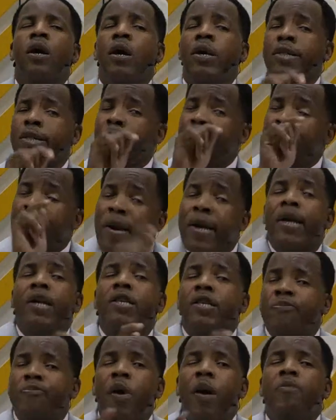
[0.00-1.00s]
The
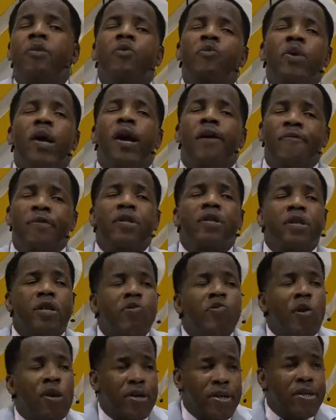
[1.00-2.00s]
biggest problem we have in this
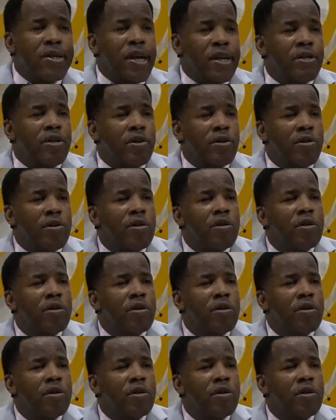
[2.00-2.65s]
world is sectional.